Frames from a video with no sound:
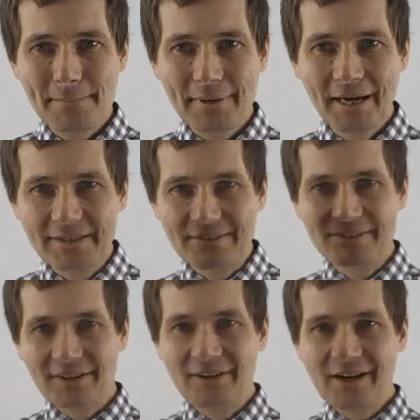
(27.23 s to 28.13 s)
Yes.
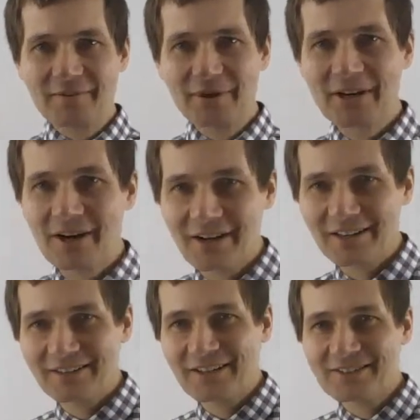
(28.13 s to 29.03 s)
Okay. We got
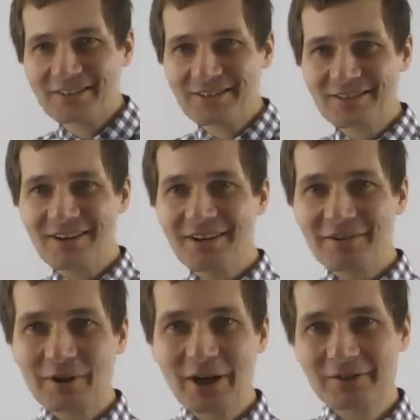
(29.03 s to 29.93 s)

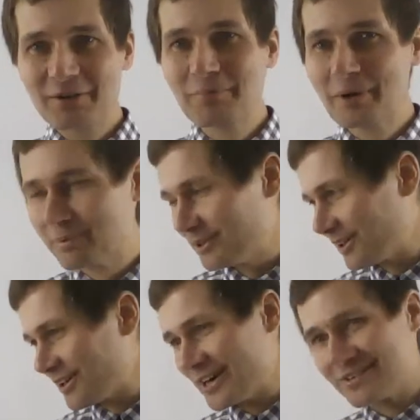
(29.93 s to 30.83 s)
two people.
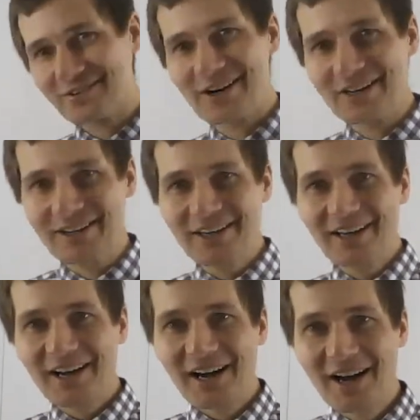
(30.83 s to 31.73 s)
All right. Great.
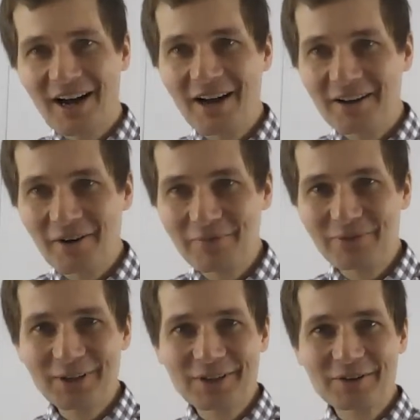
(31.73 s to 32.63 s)

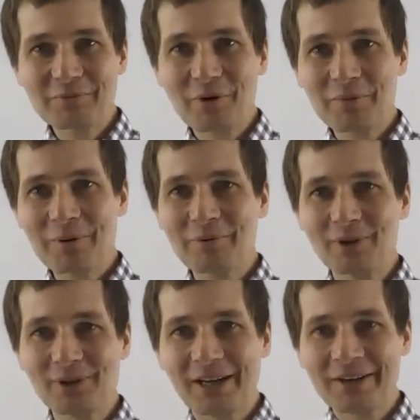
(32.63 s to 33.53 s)
Hopefully there's more
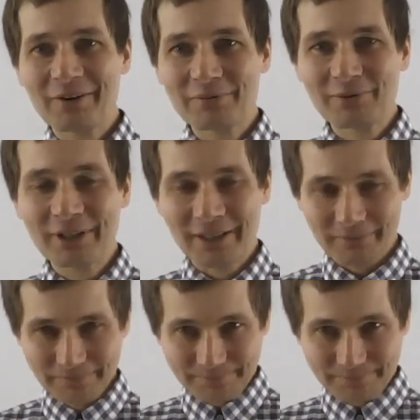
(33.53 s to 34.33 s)
people, and hopefully